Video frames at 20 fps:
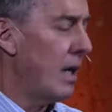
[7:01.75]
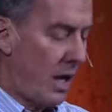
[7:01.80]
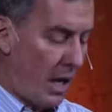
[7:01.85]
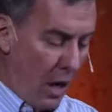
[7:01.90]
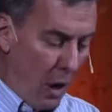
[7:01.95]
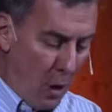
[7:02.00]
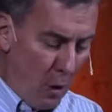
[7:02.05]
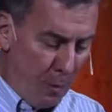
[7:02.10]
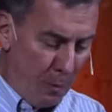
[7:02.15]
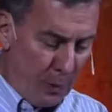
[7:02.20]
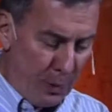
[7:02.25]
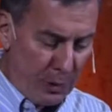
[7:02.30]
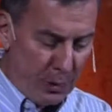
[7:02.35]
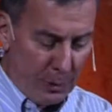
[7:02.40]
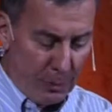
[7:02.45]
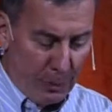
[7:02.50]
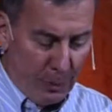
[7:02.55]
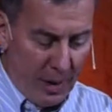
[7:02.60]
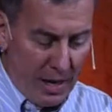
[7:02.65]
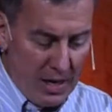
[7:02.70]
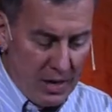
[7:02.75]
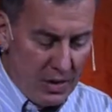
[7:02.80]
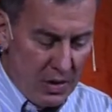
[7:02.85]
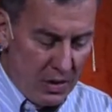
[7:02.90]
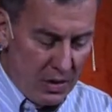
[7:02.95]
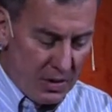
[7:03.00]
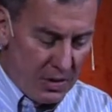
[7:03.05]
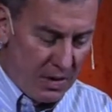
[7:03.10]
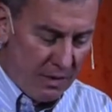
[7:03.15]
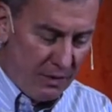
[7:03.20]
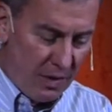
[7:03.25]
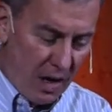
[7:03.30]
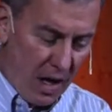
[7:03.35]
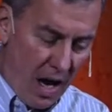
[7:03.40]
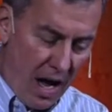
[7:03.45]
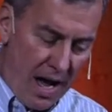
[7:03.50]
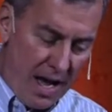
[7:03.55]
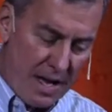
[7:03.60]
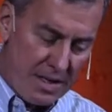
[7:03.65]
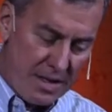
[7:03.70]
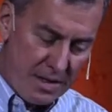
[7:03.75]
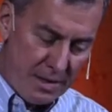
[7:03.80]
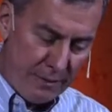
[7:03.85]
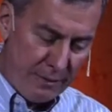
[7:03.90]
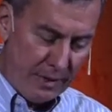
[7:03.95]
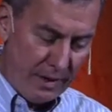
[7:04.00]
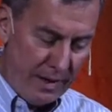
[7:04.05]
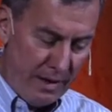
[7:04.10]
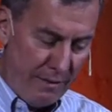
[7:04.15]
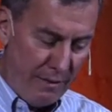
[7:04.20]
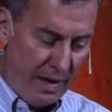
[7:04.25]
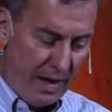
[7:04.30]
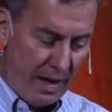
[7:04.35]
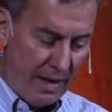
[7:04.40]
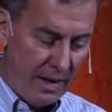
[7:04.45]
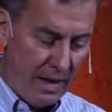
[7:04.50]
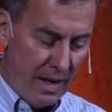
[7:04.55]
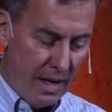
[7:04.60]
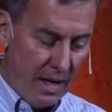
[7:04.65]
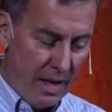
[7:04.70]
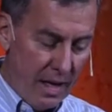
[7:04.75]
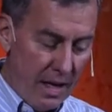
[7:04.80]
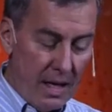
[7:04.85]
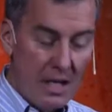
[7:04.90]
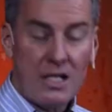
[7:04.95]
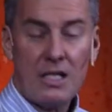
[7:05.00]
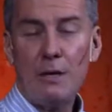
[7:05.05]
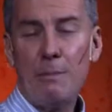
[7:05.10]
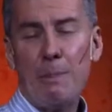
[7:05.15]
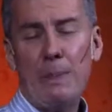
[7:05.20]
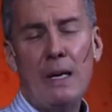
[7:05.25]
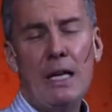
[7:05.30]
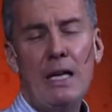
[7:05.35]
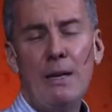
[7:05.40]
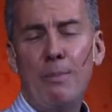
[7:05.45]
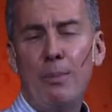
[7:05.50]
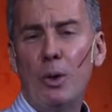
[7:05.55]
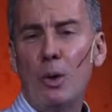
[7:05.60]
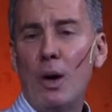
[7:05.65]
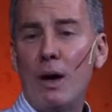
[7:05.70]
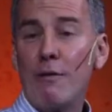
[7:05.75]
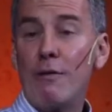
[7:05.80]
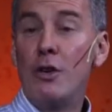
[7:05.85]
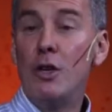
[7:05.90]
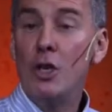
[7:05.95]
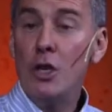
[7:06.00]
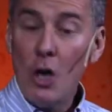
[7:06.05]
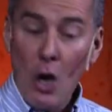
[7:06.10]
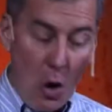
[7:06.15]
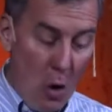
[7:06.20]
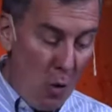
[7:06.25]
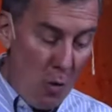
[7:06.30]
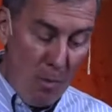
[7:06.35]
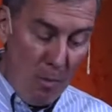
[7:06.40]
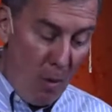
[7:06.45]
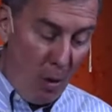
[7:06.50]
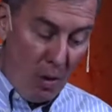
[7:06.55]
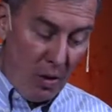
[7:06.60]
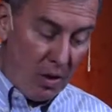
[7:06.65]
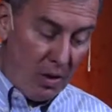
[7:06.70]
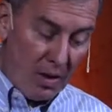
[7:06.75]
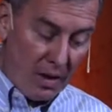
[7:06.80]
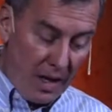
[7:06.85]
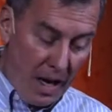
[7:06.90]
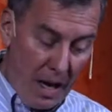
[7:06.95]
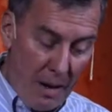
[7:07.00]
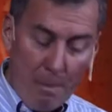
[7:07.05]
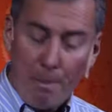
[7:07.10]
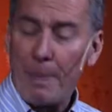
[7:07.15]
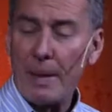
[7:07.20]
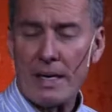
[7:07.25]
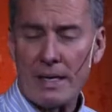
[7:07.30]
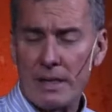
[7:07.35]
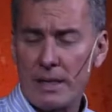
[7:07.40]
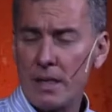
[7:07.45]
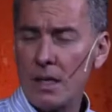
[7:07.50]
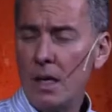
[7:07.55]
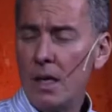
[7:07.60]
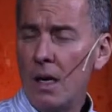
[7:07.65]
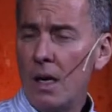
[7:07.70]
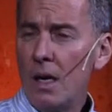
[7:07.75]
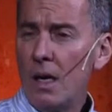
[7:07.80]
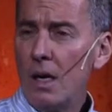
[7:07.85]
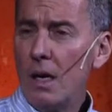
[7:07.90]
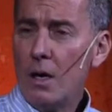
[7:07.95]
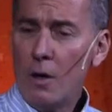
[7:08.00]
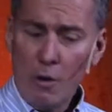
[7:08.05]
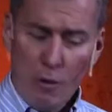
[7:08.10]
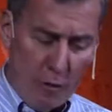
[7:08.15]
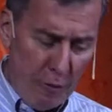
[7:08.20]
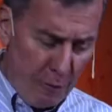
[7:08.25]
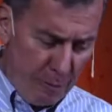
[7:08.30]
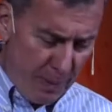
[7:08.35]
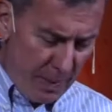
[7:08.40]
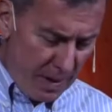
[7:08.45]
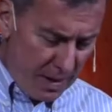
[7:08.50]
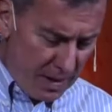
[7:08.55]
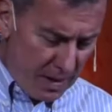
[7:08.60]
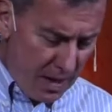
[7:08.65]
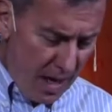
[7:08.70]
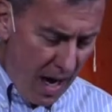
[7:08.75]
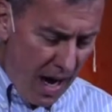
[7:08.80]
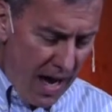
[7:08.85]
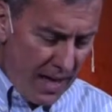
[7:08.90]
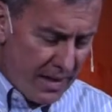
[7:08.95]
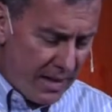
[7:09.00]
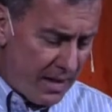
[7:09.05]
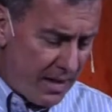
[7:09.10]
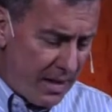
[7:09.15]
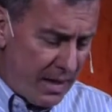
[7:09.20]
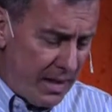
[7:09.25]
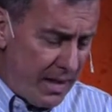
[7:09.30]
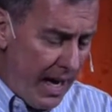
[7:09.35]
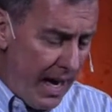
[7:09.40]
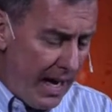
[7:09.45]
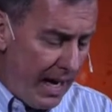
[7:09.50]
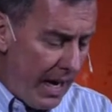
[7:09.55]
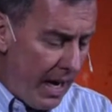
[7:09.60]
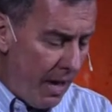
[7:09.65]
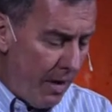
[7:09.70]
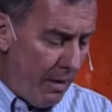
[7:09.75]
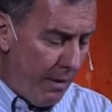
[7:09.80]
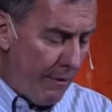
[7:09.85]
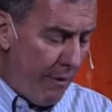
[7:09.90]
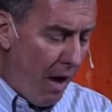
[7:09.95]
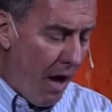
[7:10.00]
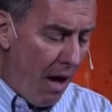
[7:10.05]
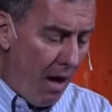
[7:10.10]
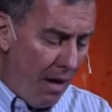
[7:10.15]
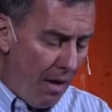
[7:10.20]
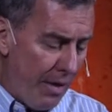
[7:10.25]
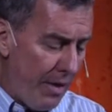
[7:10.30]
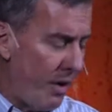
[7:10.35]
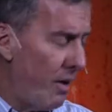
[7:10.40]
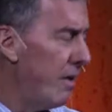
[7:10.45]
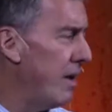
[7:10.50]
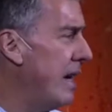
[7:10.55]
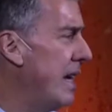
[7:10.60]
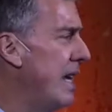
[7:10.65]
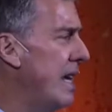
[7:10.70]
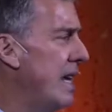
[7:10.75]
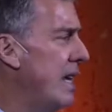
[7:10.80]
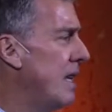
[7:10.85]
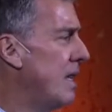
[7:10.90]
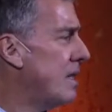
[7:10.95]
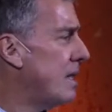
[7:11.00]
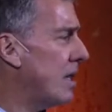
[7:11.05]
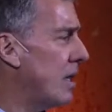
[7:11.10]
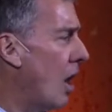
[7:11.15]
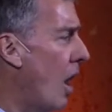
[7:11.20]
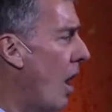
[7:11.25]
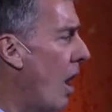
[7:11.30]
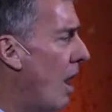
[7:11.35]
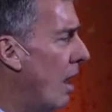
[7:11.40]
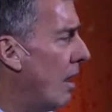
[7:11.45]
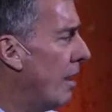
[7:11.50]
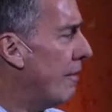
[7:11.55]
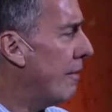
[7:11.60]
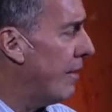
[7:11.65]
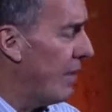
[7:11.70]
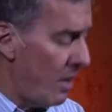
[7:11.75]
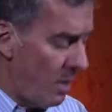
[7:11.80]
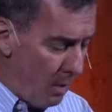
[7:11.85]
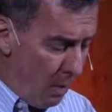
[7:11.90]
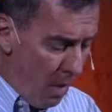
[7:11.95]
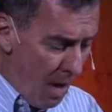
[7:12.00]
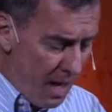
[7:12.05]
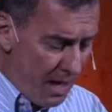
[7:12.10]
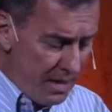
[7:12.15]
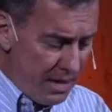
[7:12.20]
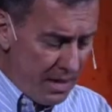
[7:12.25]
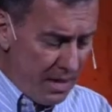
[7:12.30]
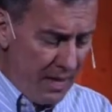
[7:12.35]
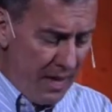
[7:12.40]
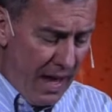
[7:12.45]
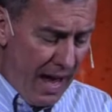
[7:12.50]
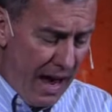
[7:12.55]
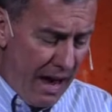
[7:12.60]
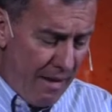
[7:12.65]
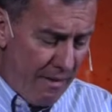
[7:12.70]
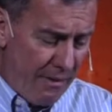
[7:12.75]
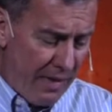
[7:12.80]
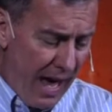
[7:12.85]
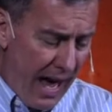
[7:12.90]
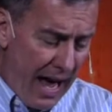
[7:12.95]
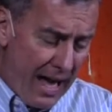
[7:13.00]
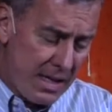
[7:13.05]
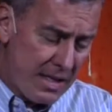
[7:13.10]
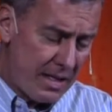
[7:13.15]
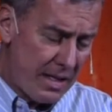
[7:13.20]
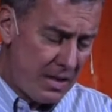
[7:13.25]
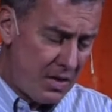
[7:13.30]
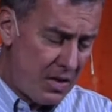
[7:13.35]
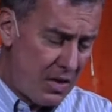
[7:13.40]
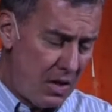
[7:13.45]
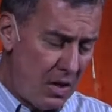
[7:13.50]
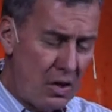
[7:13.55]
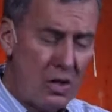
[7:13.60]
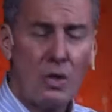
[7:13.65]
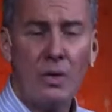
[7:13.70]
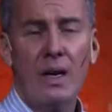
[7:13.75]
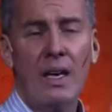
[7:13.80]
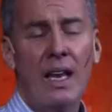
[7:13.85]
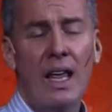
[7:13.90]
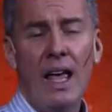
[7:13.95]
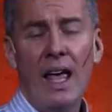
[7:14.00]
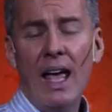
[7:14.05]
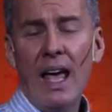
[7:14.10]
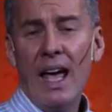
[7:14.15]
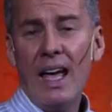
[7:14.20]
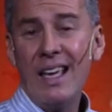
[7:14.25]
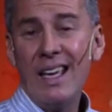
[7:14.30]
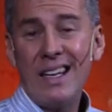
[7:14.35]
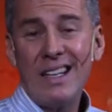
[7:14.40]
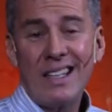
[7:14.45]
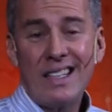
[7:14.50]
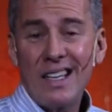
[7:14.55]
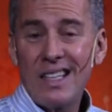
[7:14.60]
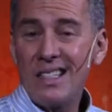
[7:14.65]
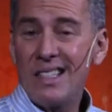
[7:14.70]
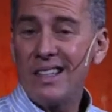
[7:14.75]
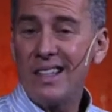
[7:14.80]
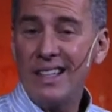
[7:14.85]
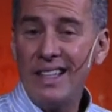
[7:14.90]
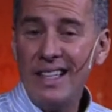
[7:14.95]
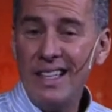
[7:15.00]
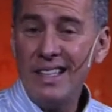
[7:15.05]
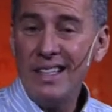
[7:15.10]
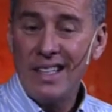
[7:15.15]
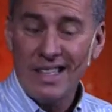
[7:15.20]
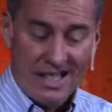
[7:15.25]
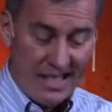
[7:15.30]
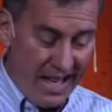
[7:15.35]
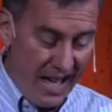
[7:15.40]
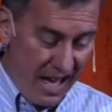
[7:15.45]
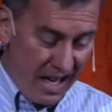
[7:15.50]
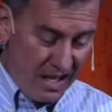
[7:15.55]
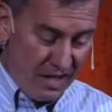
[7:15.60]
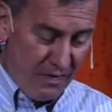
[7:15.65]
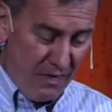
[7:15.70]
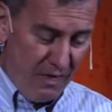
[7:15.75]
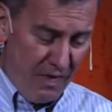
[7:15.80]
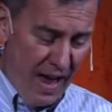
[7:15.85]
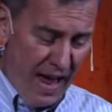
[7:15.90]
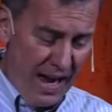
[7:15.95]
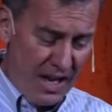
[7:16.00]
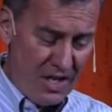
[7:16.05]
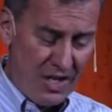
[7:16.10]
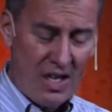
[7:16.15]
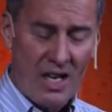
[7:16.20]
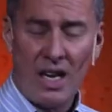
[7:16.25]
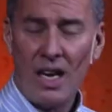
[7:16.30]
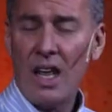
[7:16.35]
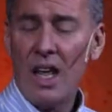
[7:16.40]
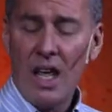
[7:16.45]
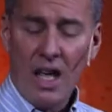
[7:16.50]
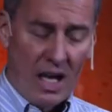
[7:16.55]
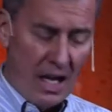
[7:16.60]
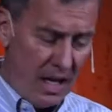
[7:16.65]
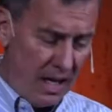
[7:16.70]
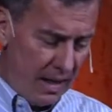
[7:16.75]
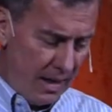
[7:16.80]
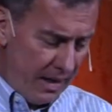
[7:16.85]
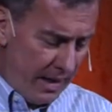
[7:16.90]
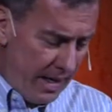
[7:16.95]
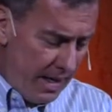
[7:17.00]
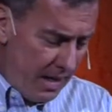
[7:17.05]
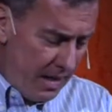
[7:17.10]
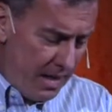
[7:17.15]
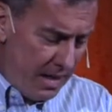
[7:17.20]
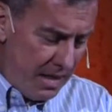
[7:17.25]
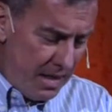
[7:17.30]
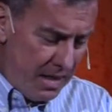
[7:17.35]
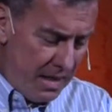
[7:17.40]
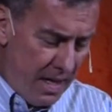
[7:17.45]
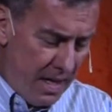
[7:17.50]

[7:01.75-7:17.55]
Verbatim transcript: to cope with the pressures of the cost of living. You see people who have no moral compass, who've been taught to take care of all their needs and all of their wants, and they have the assets to do it, and yet it doesn't lead to satisfaction. It leads